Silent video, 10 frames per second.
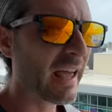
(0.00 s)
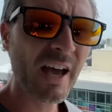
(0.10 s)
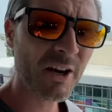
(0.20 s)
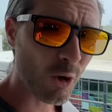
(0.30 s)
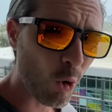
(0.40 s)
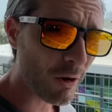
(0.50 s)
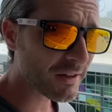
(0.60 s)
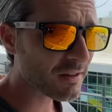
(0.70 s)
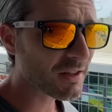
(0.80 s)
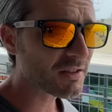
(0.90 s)
And according
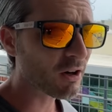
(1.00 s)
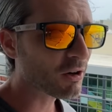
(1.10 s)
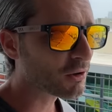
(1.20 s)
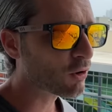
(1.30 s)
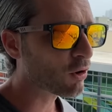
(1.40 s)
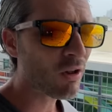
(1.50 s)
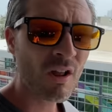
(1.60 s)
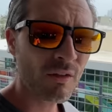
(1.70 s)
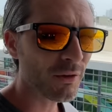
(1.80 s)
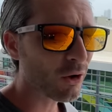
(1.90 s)
to this article,
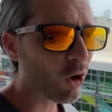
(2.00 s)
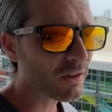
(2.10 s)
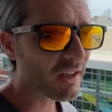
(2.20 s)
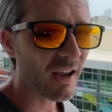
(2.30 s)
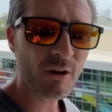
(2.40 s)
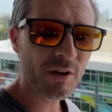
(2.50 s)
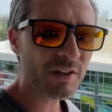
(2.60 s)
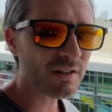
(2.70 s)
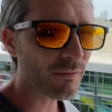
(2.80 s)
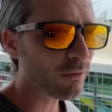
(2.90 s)
the only
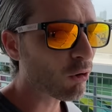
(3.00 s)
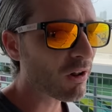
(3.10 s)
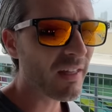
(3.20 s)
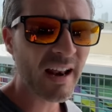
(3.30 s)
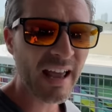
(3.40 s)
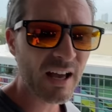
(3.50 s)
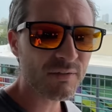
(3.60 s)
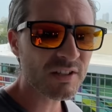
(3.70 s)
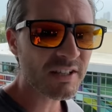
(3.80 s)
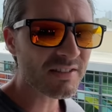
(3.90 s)
areas in Florida that have
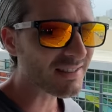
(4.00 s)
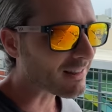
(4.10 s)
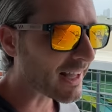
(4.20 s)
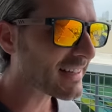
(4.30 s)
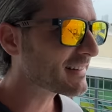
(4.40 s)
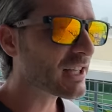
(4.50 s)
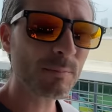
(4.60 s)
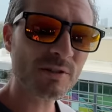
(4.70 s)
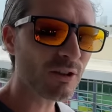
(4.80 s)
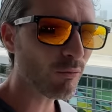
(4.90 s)
seen slight
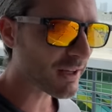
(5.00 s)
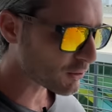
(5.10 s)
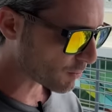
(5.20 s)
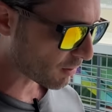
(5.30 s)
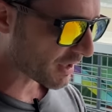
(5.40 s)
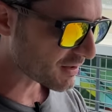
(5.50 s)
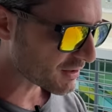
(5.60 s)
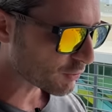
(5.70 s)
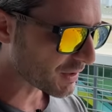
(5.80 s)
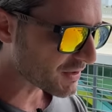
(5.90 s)
dips in rental
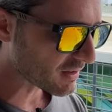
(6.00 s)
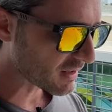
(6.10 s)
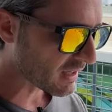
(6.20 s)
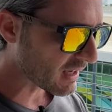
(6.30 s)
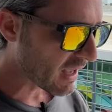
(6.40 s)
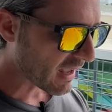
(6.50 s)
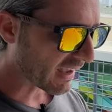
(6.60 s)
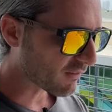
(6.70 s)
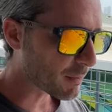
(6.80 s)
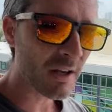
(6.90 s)
prices recently
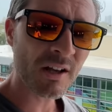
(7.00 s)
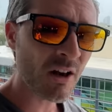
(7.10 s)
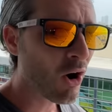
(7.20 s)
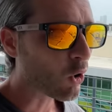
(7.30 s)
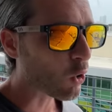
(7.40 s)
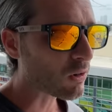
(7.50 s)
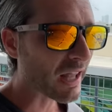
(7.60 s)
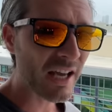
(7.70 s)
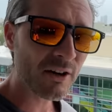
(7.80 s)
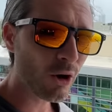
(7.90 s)
have been
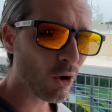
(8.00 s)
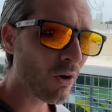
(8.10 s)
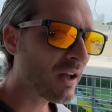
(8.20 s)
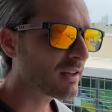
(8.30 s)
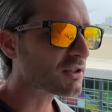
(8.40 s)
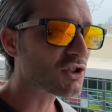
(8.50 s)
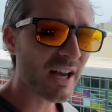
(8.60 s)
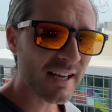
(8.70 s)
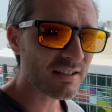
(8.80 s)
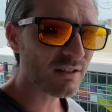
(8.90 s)
Orlando,
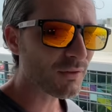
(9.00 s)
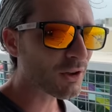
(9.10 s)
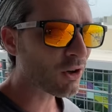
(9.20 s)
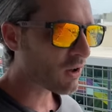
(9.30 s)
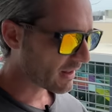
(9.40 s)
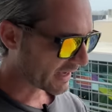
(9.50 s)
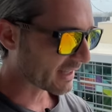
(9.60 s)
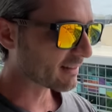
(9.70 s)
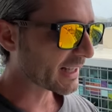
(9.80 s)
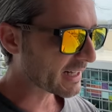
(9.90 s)
Jacksonville,
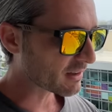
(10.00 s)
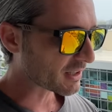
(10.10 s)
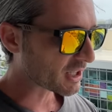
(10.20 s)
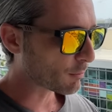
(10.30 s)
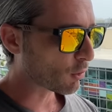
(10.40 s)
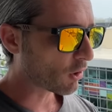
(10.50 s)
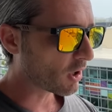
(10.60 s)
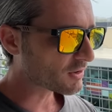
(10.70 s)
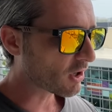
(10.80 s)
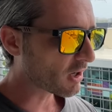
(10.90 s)
and Lakeland. And we're
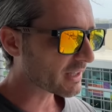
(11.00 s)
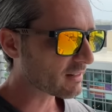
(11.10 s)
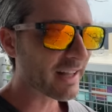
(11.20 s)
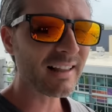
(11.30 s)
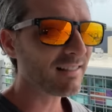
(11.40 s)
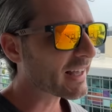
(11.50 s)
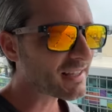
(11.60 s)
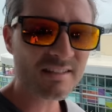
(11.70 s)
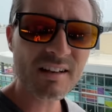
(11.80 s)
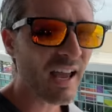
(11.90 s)
all talking like
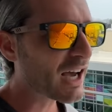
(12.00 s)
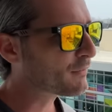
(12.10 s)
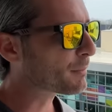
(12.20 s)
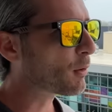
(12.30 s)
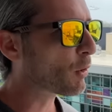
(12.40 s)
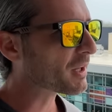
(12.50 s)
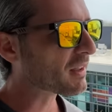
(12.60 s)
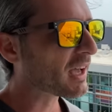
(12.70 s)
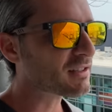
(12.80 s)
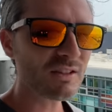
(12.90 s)
less than half a point,
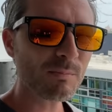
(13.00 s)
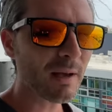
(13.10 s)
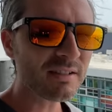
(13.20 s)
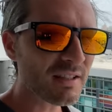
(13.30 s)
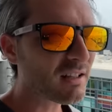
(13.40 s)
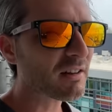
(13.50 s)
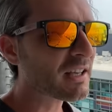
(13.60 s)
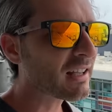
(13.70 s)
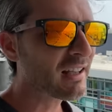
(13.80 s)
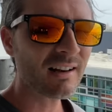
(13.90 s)
guys. It's
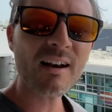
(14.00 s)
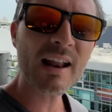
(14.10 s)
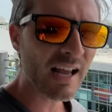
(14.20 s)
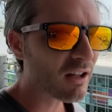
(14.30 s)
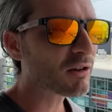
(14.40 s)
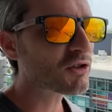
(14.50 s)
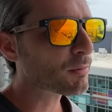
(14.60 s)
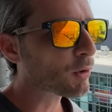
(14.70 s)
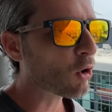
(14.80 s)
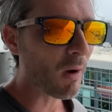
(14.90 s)
basically
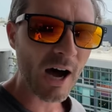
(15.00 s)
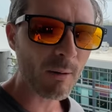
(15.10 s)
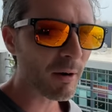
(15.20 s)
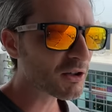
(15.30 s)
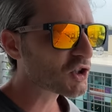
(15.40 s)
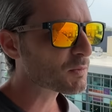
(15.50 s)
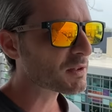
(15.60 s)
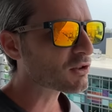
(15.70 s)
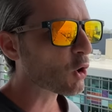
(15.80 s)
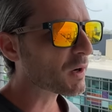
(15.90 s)
negligible how much it's
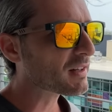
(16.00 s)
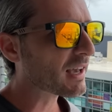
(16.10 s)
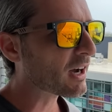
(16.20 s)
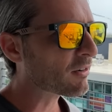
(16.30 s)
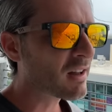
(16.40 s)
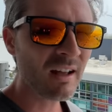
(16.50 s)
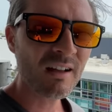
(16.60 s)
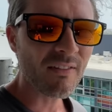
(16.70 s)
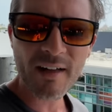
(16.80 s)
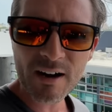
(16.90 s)
been going down.
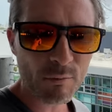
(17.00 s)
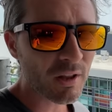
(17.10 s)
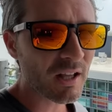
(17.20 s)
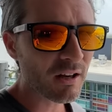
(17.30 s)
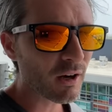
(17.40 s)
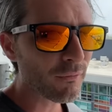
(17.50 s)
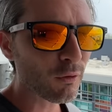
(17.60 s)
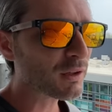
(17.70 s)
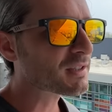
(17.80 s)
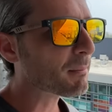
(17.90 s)
Not really enough
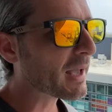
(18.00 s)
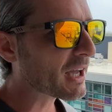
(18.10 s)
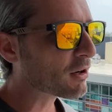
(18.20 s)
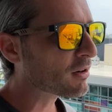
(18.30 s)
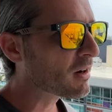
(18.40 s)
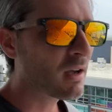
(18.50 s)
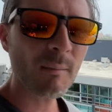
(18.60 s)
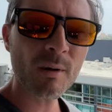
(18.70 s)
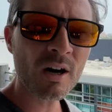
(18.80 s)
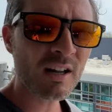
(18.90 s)
for it to matter,
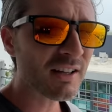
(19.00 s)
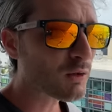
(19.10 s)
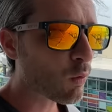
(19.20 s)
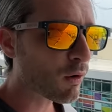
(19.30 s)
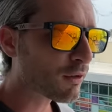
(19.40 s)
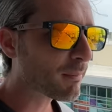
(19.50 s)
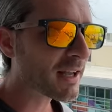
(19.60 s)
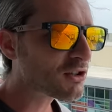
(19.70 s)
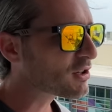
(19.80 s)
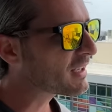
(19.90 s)
but it's worth
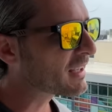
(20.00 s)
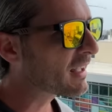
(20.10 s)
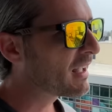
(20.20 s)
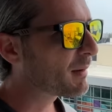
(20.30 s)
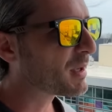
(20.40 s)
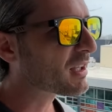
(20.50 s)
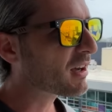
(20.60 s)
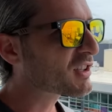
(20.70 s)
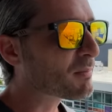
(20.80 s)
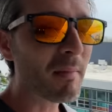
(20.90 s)
mentioning
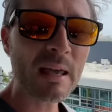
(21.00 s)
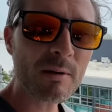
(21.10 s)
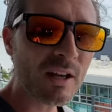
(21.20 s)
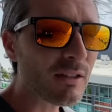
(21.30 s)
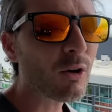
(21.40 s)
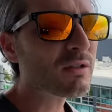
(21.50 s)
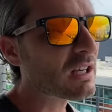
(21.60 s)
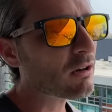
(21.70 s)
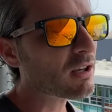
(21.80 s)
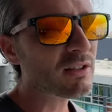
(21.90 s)
because maybe in those
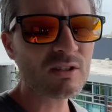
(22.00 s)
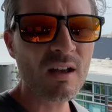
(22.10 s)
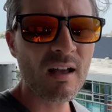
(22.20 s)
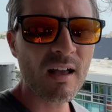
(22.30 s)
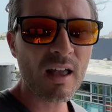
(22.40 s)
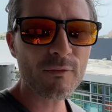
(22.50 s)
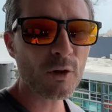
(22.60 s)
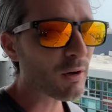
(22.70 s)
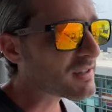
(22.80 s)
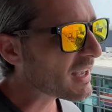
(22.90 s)
areas, if
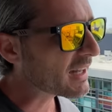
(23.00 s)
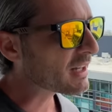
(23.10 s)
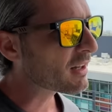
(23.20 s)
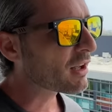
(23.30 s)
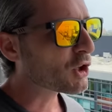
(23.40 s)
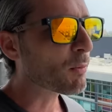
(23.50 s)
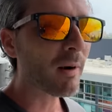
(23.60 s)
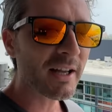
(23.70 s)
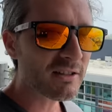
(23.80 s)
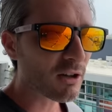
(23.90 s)
you're a tenant, you
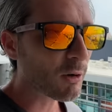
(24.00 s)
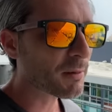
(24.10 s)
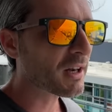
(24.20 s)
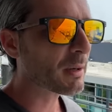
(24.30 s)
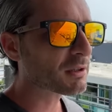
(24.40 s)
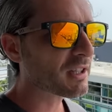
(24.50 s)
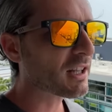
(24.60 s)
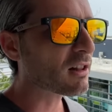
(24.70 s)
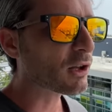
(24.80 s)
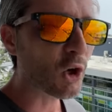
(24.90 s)
might start being able to
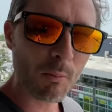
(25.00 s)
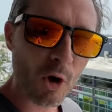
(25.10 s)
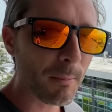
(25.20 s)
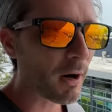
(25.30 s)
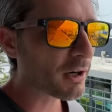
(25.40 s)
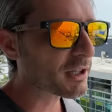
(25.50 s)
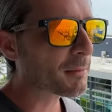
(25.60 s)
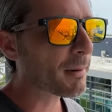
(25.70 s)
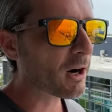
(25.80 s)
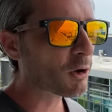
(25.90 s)
get a little more
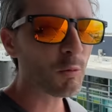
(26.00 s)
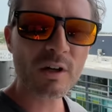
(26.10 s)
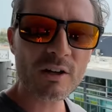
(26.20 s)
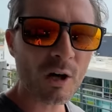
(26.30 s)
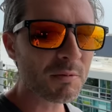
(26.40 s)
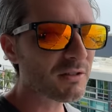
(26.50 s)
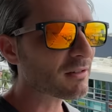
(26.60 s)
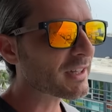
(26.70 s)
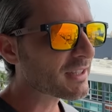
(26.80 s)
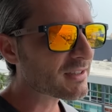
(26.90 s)
bargaining power when it comes to
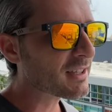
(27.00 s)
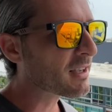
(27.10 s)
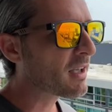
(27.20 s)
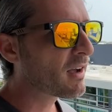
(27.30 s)
leasing.